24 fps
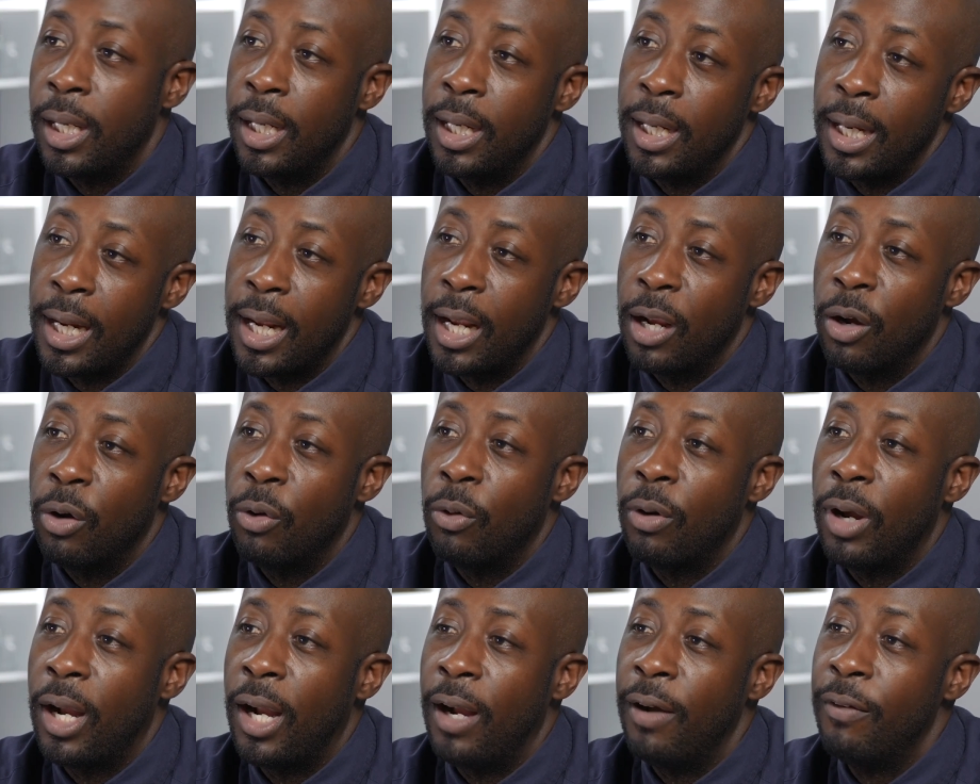
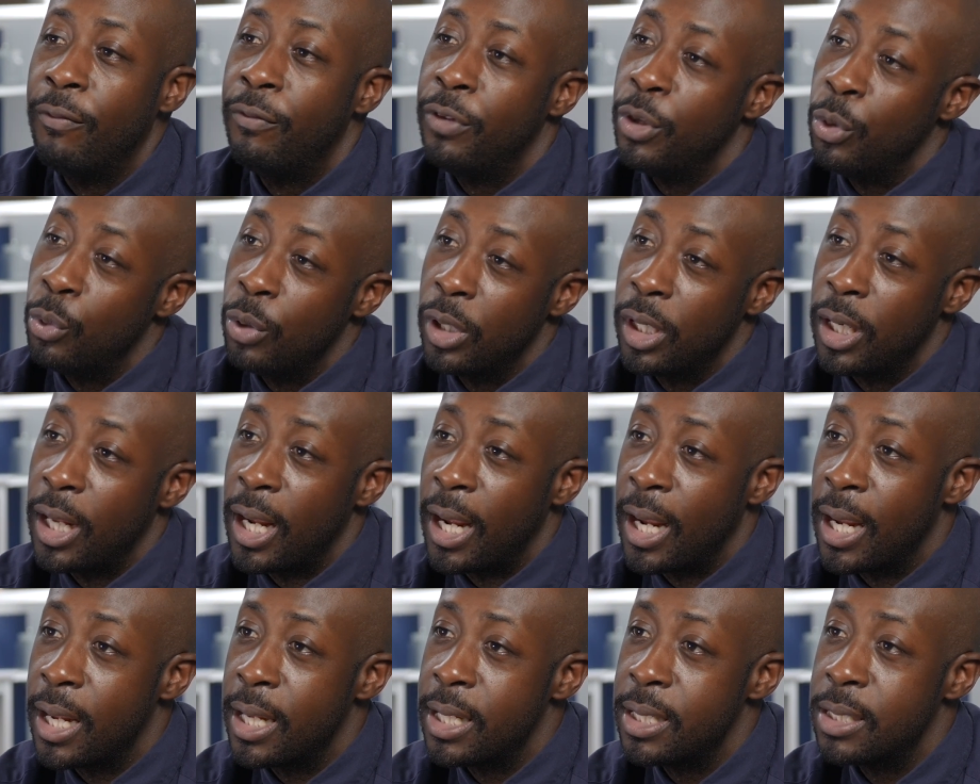now I view it
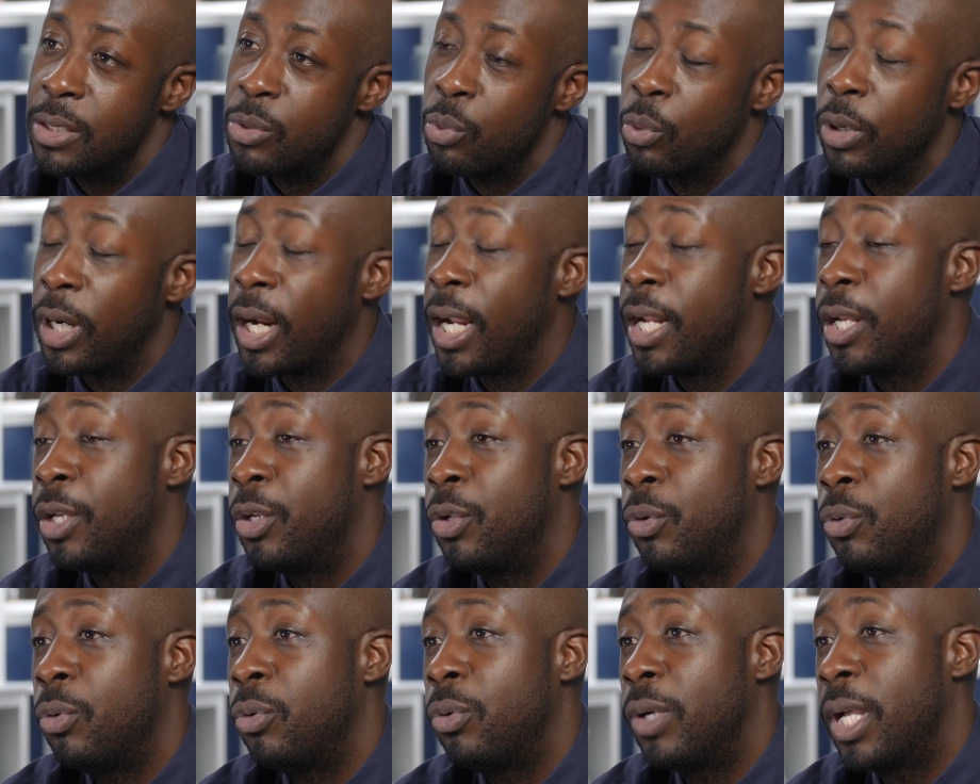as what I
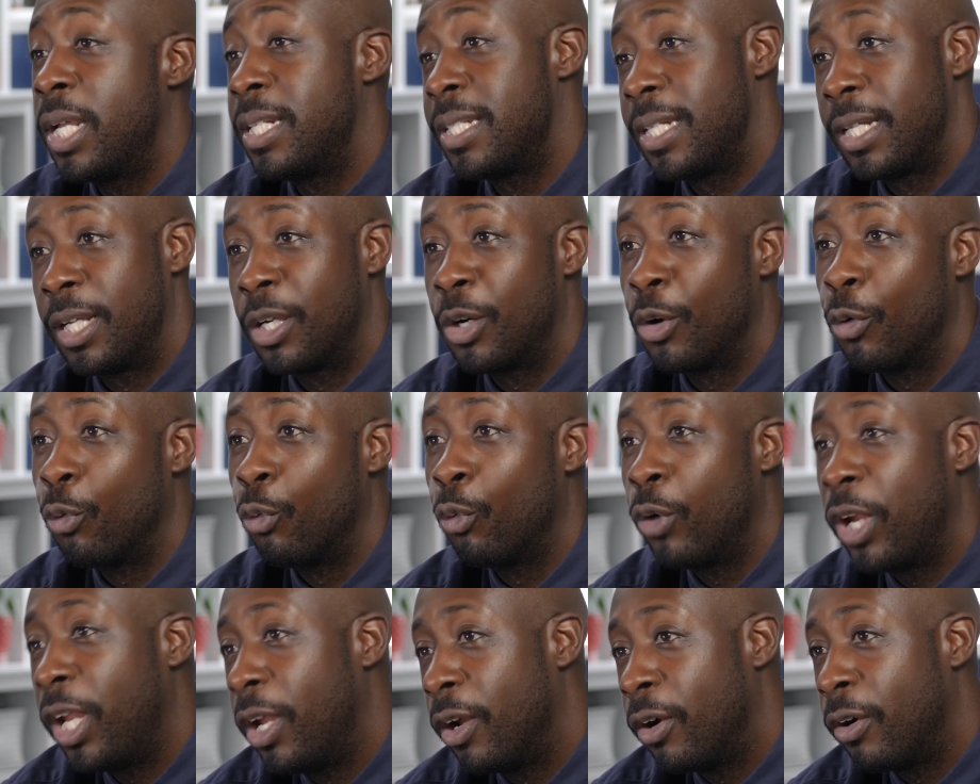do as a
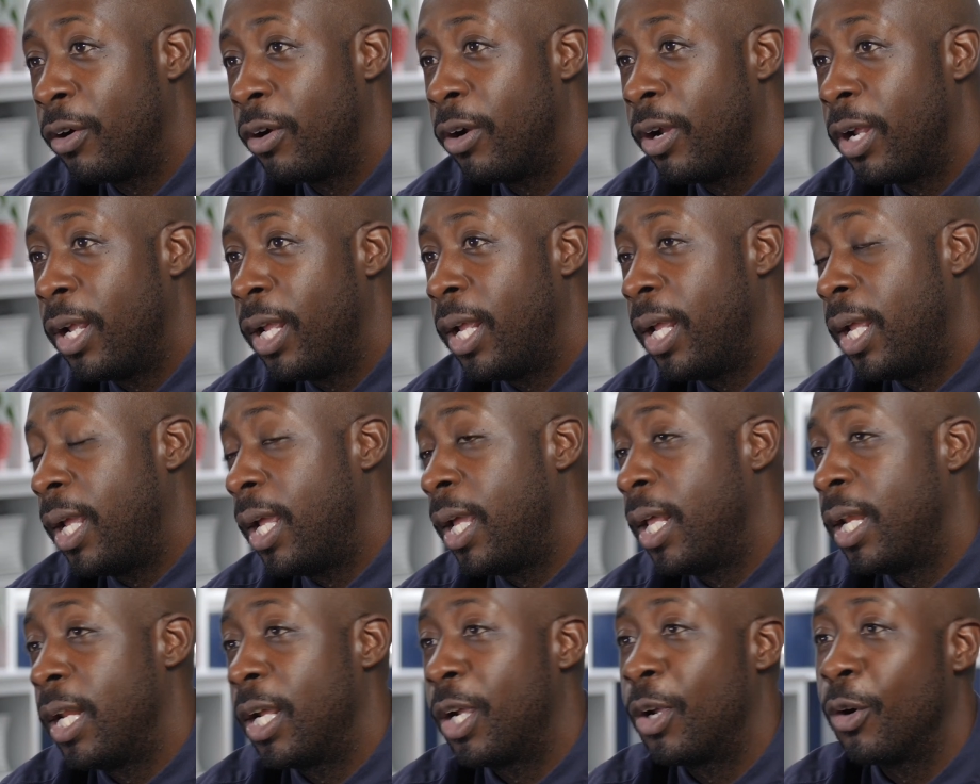career
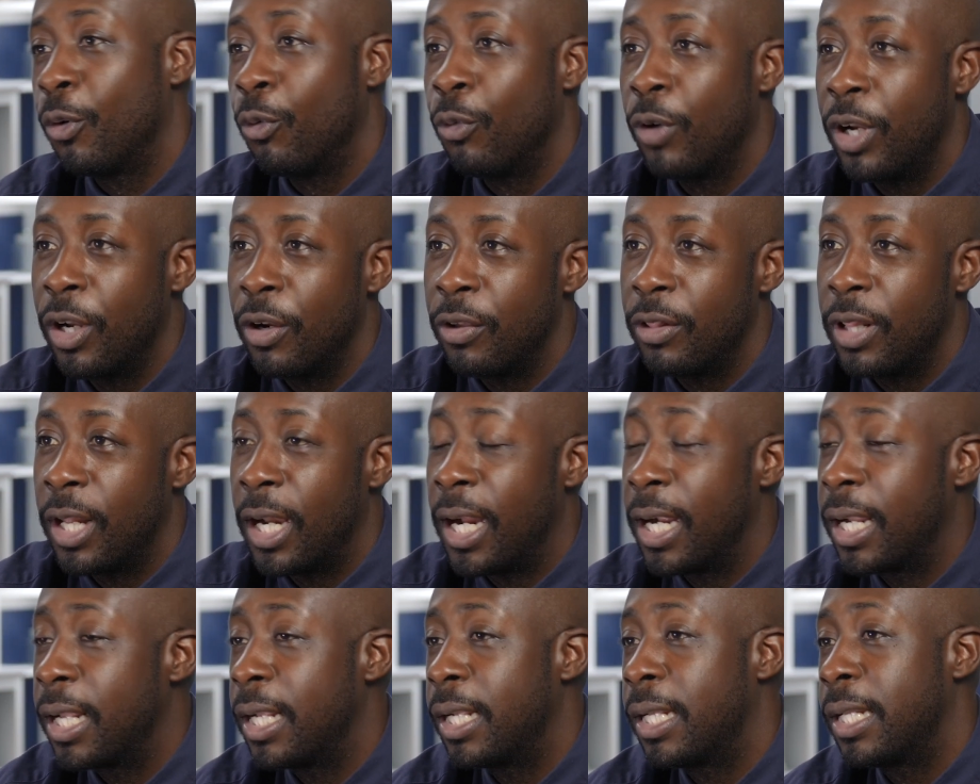and a career that
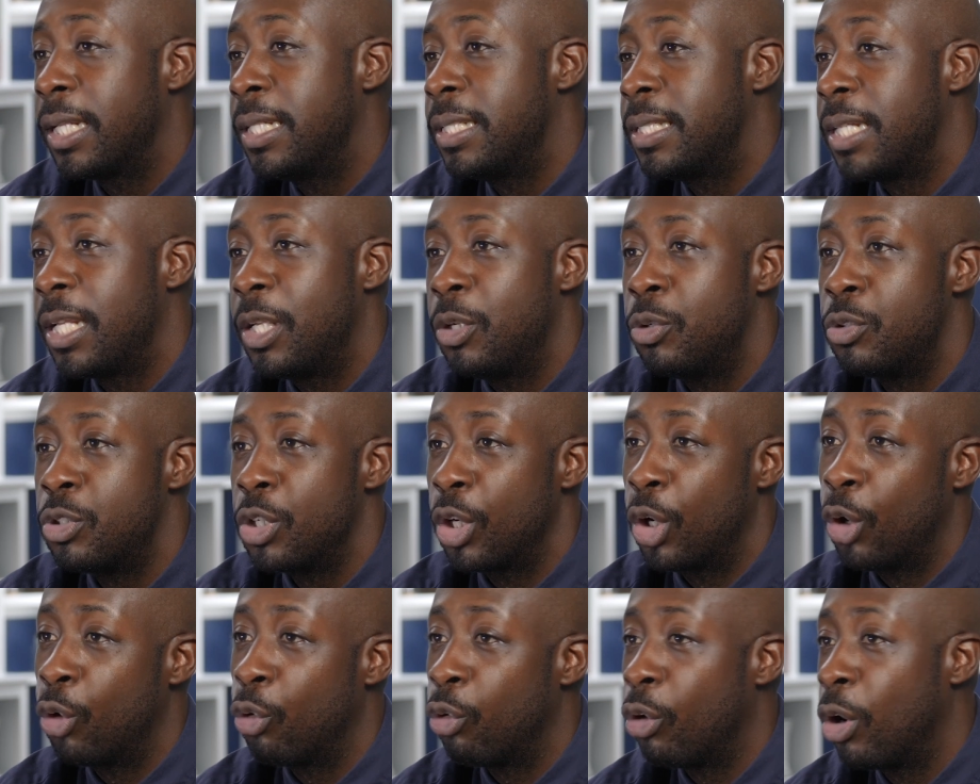I can continue
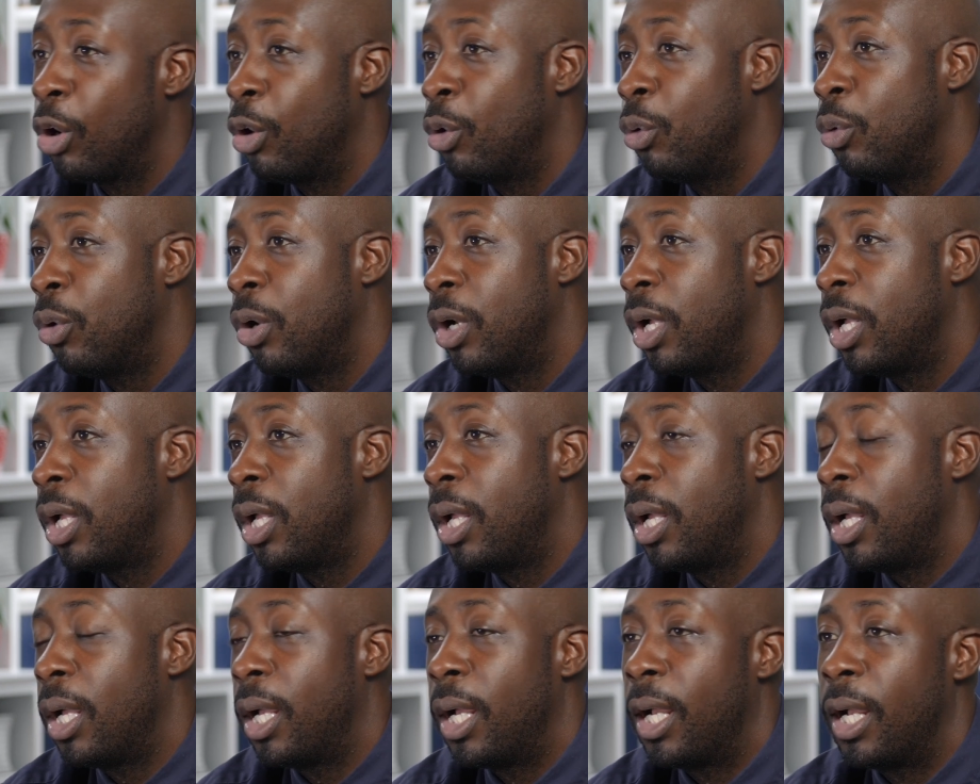to grow
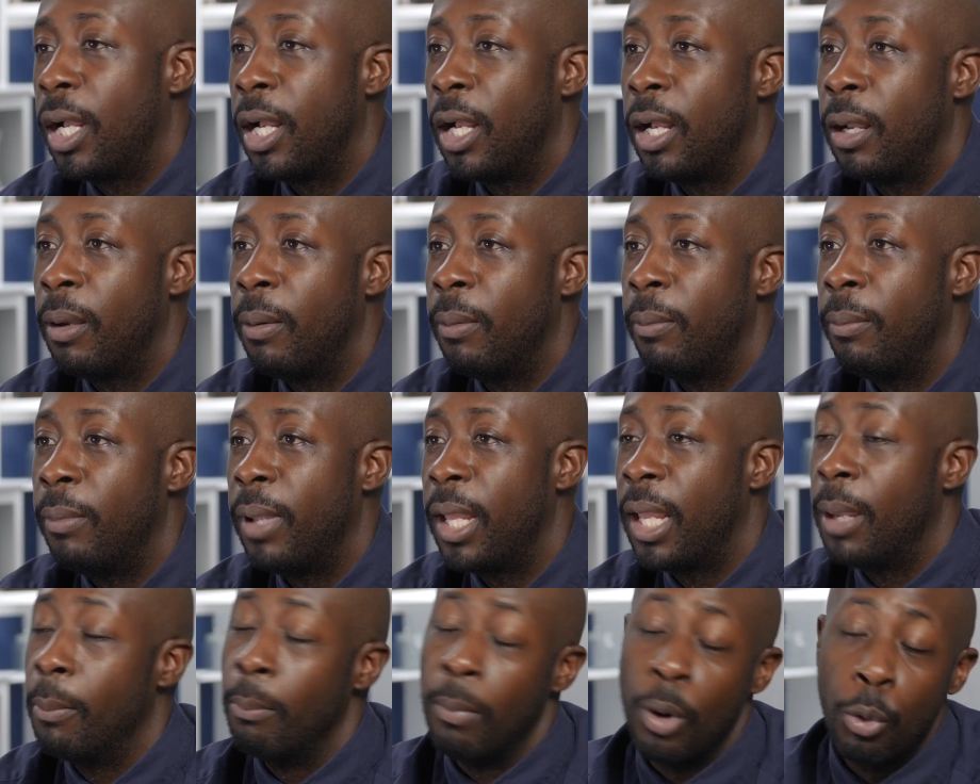um,
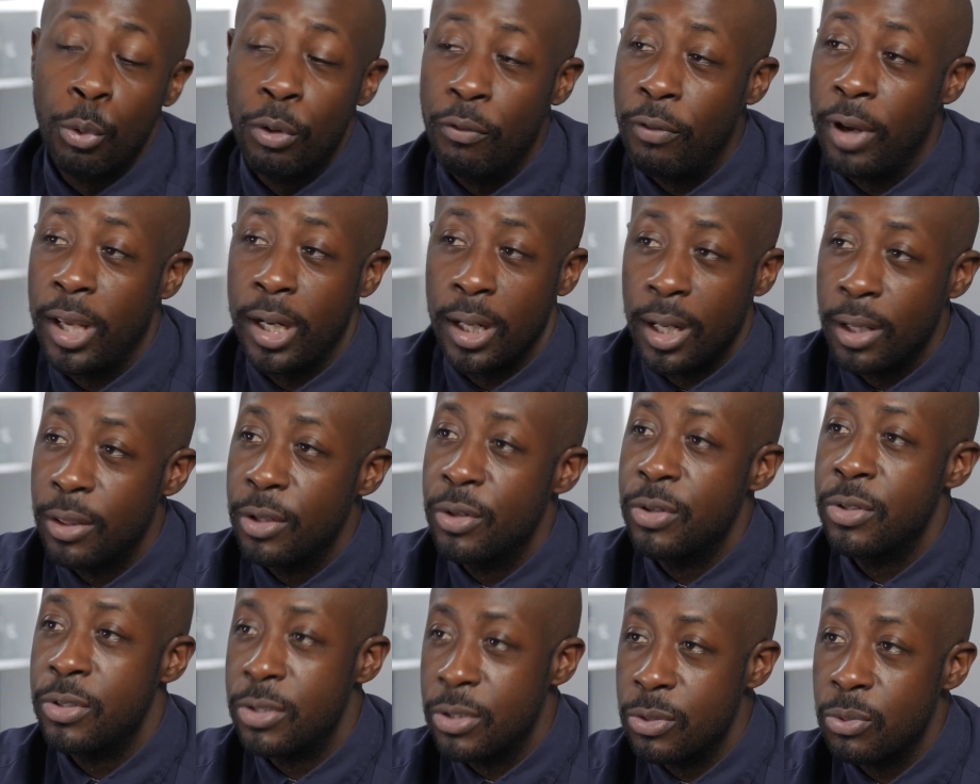and motivate
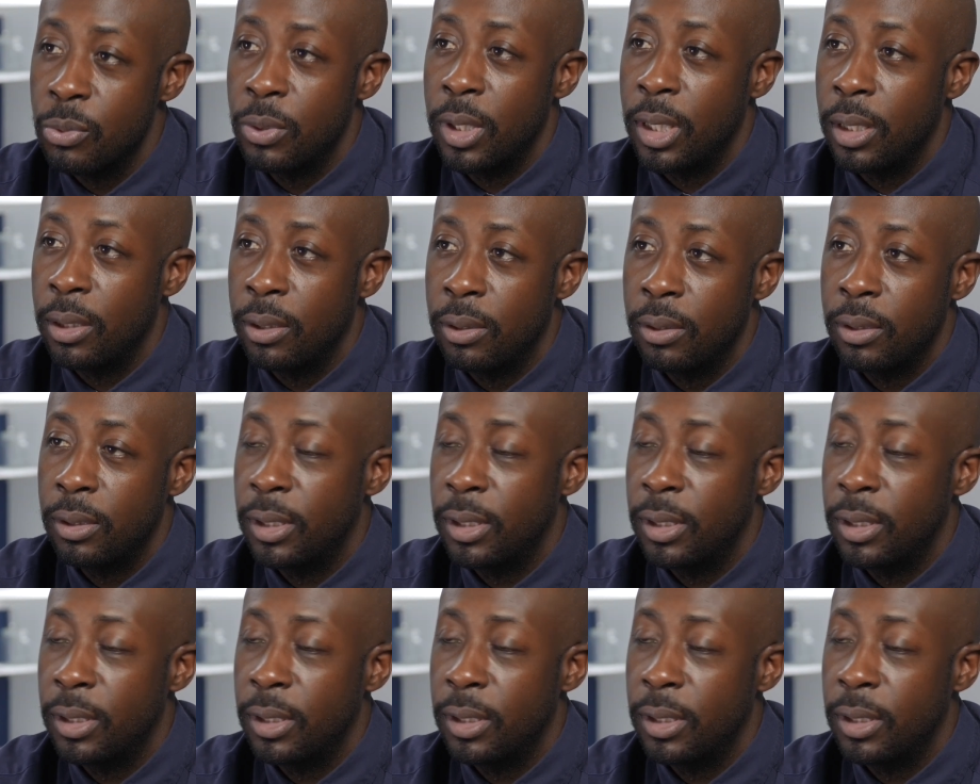others as well.